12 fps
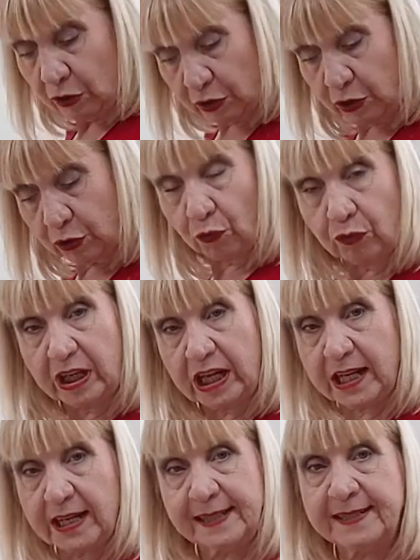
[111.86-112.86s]
that your
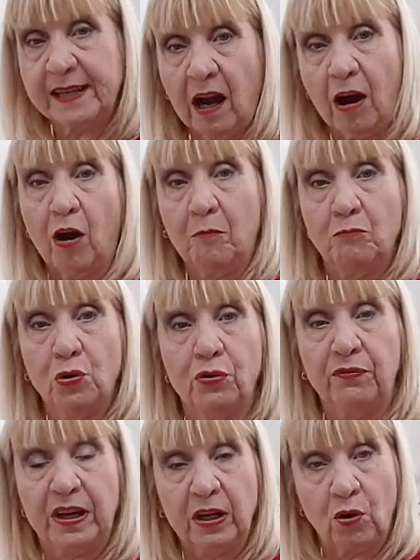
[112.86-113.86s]
knees are
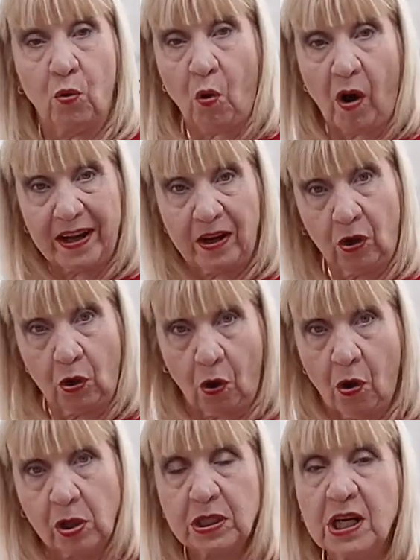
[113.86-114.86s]
moving quite a
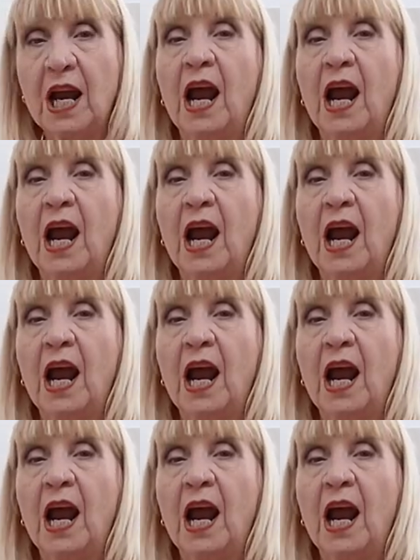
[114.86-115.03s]
lot